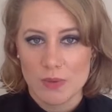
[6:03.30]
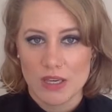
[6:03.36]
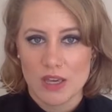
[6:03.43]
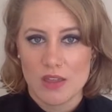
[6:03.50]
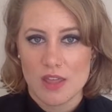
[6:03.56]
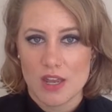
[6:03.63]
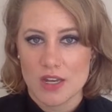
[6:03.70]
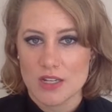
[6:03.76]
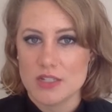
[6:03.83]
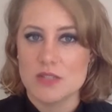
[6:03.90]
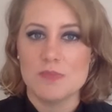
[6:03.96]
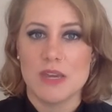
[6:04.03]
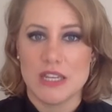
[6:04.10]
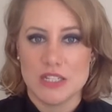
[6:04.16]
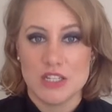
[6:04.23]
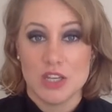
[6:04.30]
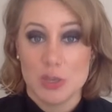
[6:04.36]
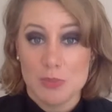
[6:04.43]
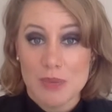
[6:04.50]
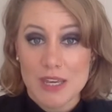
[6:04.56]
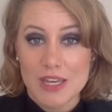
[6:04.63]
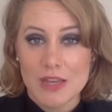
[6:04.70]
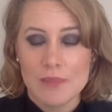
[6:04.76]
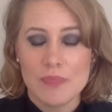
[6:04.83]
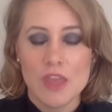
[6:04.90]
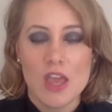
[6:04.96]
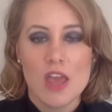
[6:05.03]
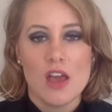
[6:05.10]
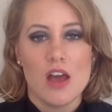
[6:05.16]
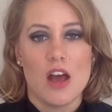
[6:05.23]
quicker than it's B2B.
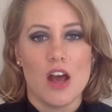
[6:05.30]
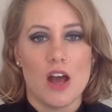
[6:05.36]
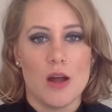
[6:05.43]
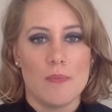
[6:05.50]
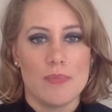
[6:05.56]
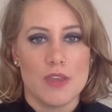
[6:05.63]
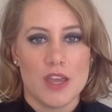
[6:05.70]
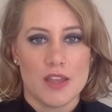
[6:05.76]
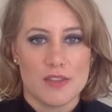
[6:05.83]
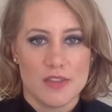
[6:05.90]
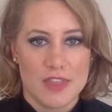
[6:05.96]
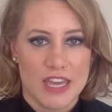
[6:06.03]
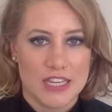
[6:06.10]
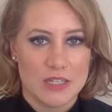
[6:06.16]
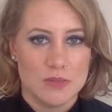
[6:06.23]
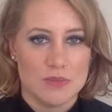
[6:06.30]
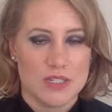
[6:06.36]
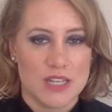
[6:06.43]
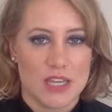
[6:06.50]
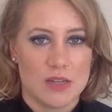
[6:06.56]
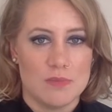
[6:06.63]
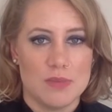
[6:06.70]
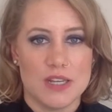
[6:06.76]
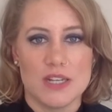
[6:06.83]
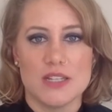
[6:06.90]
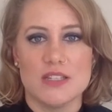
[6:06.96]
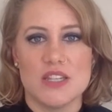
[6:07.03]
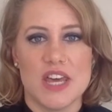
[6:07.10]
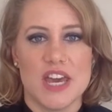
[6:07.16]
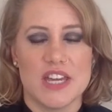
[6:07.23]
And the second bit is
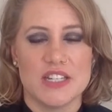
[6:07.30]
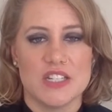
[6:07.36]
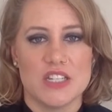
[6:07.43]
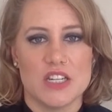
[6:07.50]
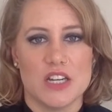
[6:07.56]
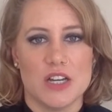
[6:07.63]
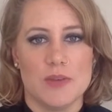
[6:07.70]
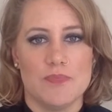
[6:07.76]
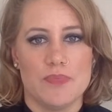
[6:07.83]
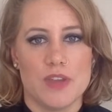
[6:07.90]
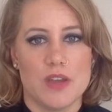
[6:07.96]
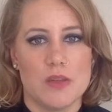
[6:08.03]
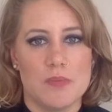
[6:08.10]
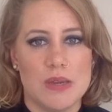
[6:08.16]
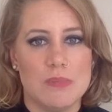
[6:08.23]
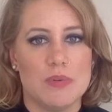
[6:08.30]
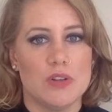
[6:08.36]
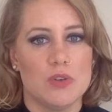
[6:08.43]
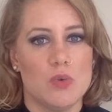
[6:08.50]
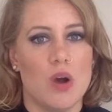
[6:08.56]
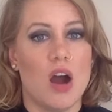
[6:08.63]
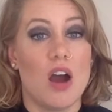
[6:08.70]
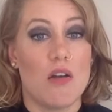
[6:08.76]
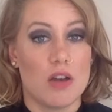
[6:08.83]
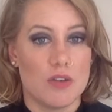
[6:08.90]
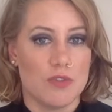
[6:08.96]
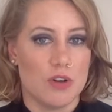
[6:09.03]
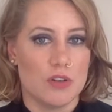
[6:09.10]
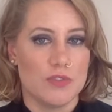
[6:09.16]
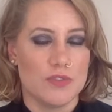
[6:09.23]
that the people who are
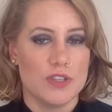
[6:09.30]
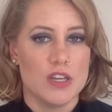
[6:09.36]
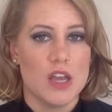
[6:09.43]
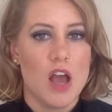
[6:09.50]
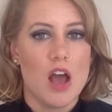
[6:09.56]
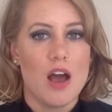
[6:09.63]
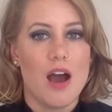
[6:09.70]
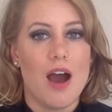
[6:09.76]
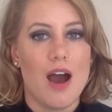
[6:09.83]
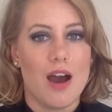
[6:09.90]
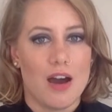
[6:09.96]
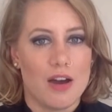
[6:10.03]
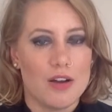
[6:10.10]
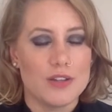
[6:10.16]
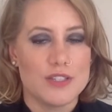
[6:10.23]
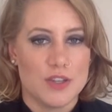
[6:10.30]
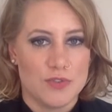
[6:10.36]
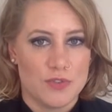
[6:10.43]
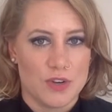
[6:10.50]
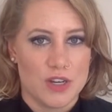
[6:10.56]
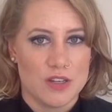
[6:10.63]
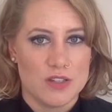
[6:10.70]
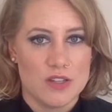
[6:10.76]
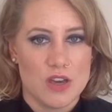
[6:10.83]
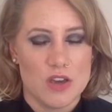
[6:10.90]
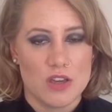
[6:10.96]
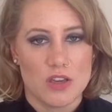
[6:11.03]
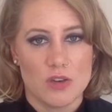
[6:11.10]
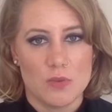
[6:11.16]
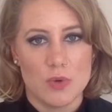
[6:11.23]
involved are different. So
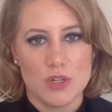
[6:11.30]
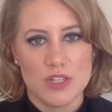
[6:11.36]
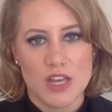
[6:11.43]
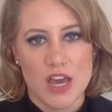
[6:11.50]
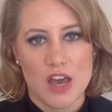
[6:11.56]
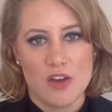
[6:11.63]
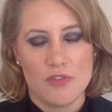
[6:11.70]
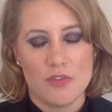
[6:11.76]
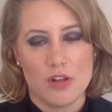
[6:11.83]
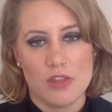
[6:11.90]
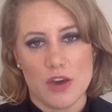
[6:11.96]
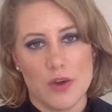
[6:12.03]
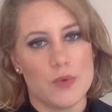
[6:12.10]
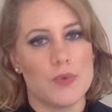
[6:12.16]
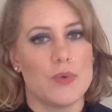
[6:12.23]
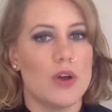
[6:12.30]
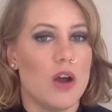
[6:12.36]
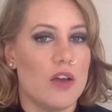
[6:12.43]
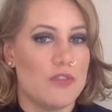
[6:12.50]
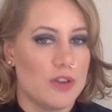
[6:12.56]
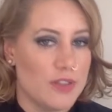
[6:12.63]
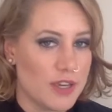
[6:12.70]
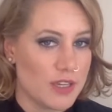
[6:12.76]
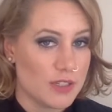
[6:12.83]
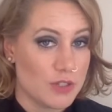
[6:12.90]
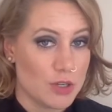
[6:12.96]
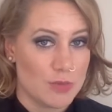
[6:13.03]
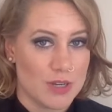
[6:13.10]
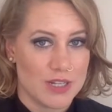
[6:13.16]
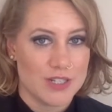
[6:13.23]
you would have, although everything is
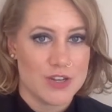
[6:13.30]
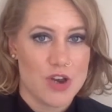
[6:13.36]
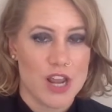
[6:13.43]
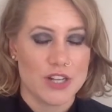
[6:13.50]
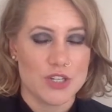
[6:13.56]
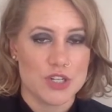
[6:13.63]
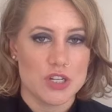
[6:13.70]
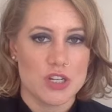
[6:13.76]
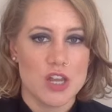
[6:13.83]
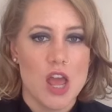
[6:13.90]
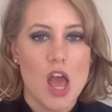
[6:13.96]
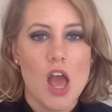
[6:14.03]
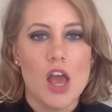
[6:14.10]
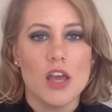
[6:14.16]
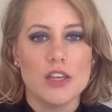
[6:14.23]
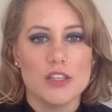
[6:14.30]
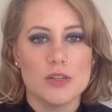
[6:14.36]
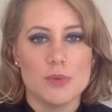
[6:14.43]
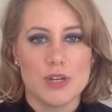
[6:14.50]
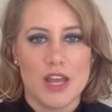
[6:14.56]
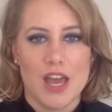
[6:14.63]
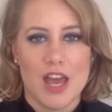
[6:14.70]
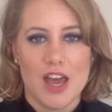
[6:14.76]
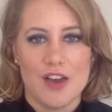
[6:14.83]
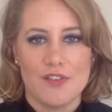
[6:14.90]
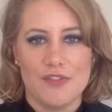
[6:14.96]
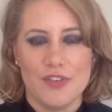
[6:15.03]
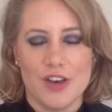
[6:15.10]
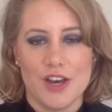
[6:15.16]
human interaction, you would have,